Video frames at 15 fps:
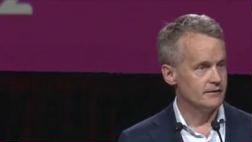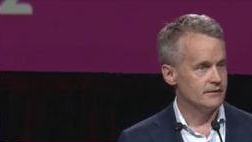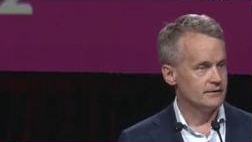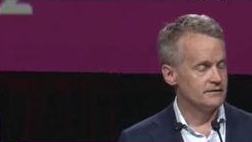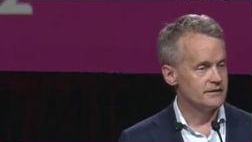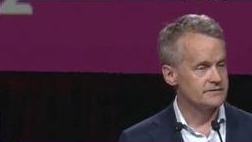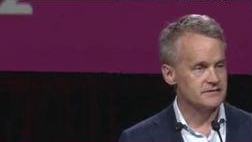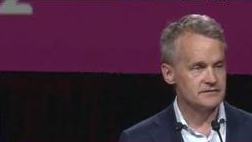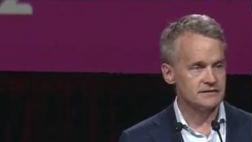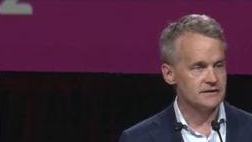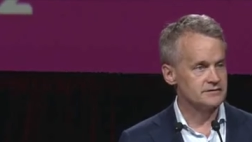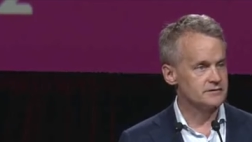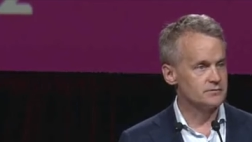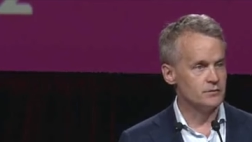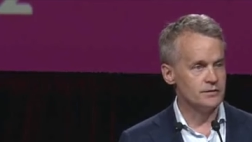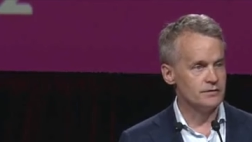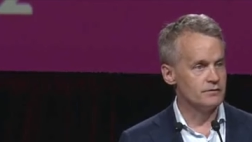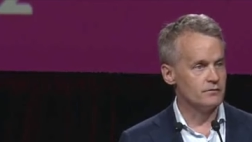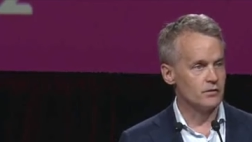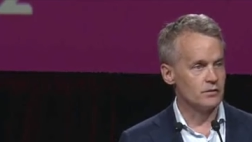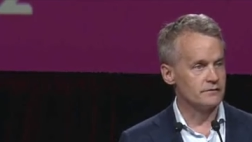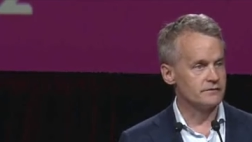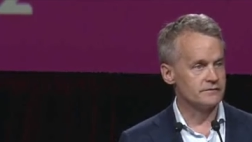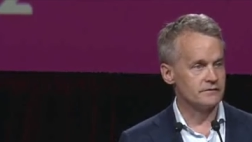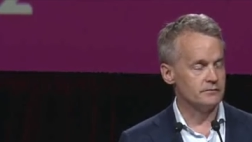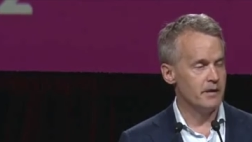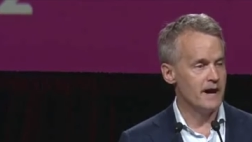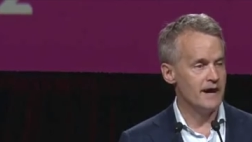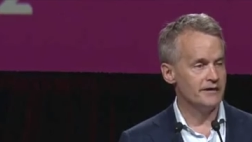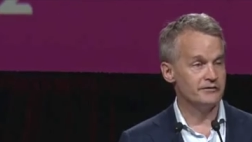legislation we have worked to
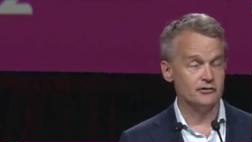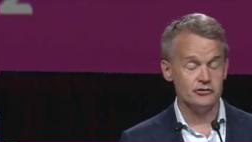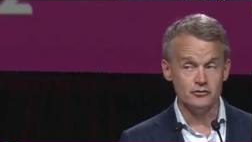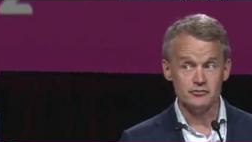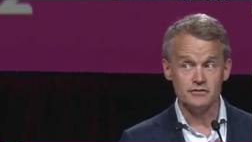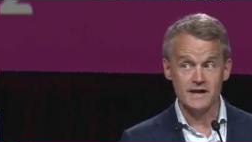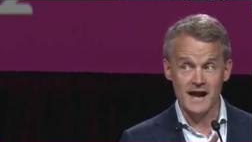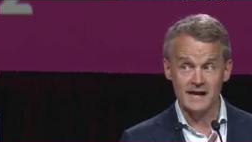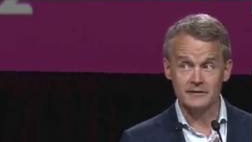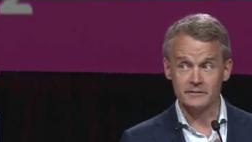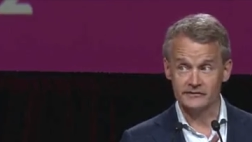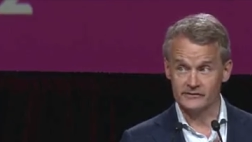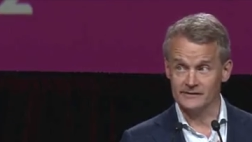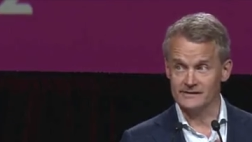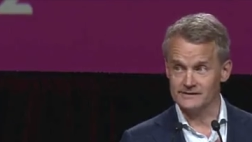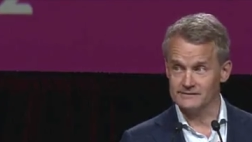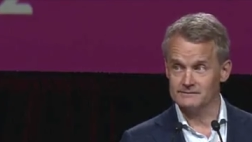pass unanimously